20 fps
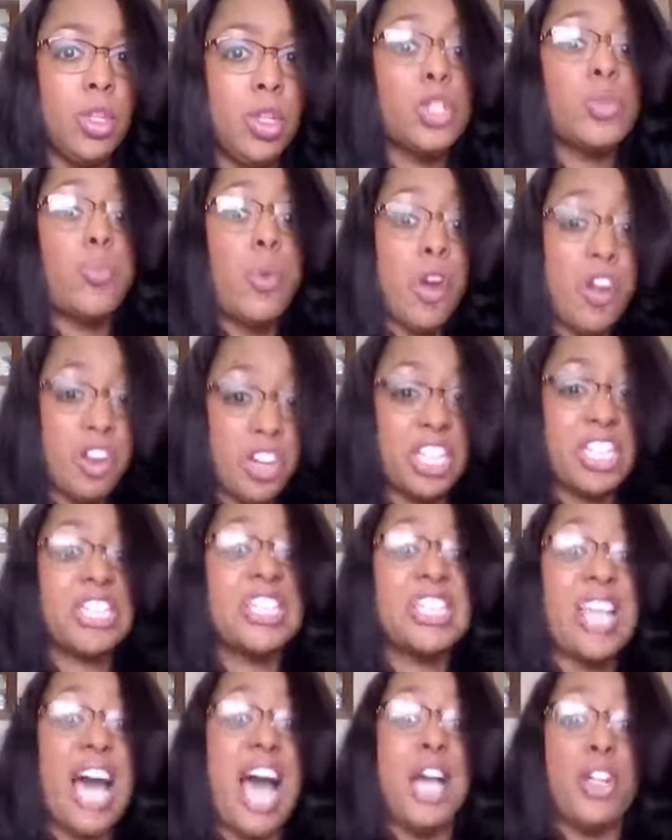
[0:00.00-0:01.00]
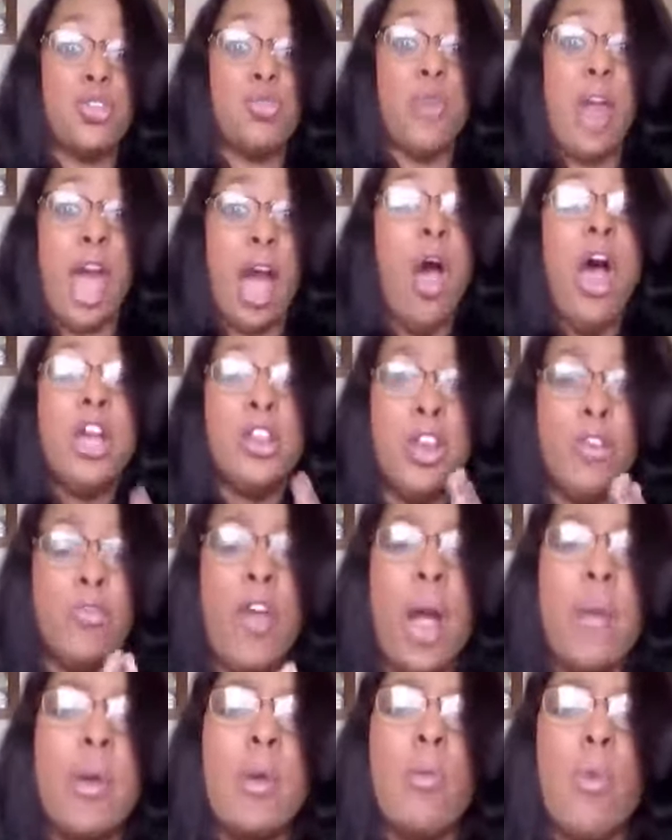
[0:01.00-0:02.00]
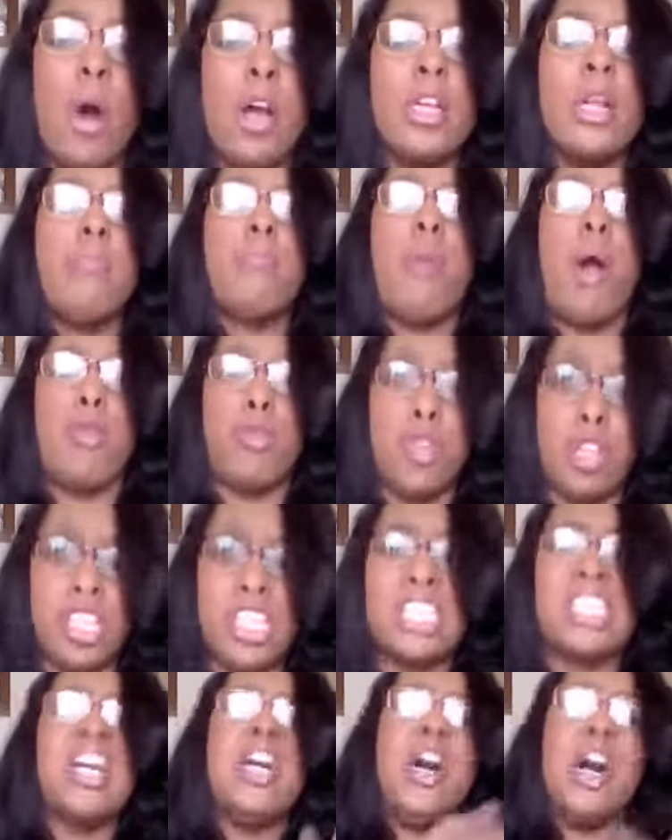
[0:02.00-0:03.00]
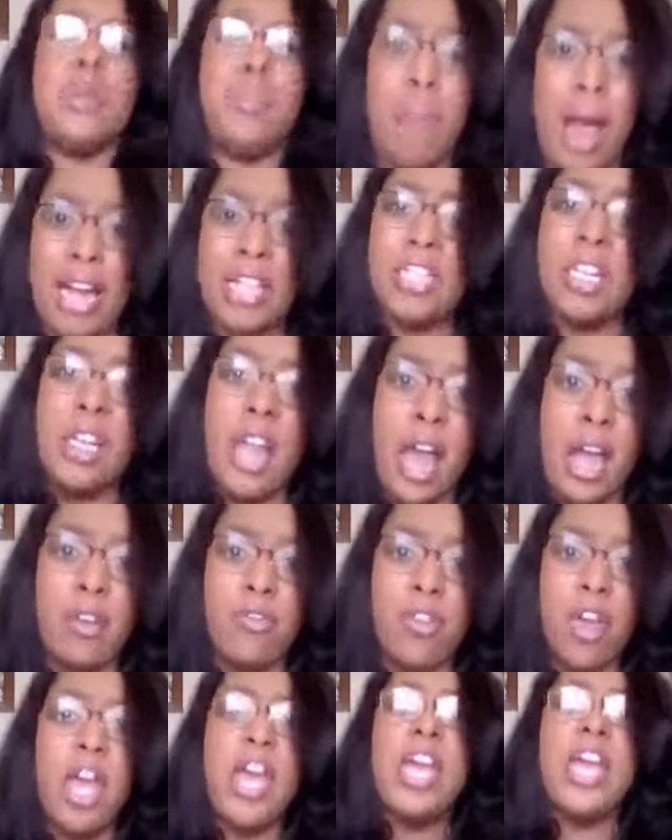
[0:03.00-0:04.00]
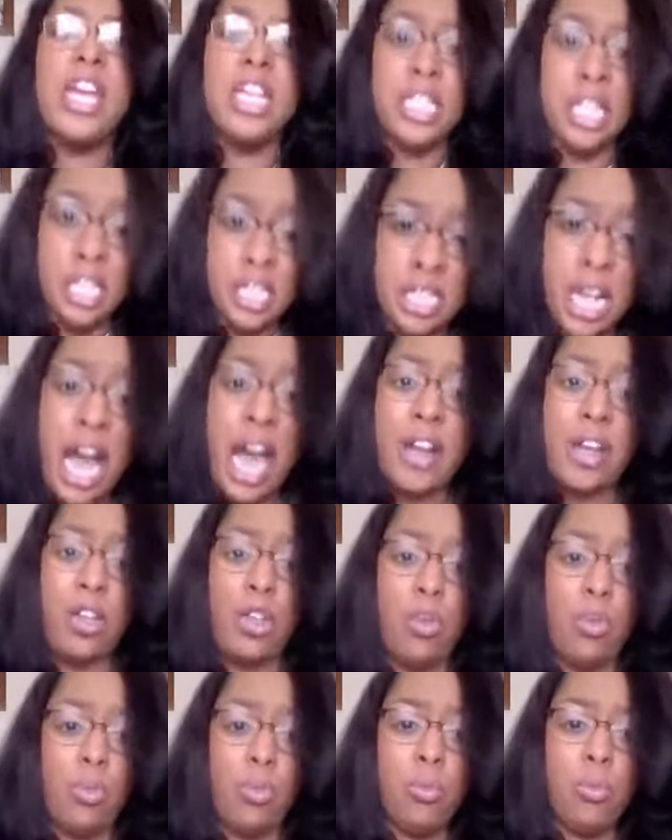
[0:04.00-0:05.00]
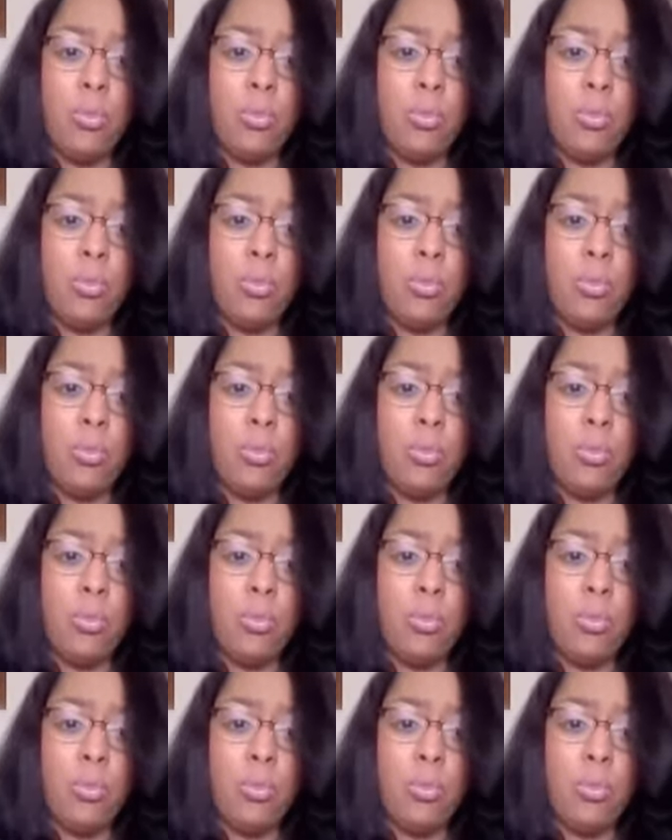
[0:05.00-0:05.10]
The spirit is inside you now. The very one that brought the Son back to life is inside of you.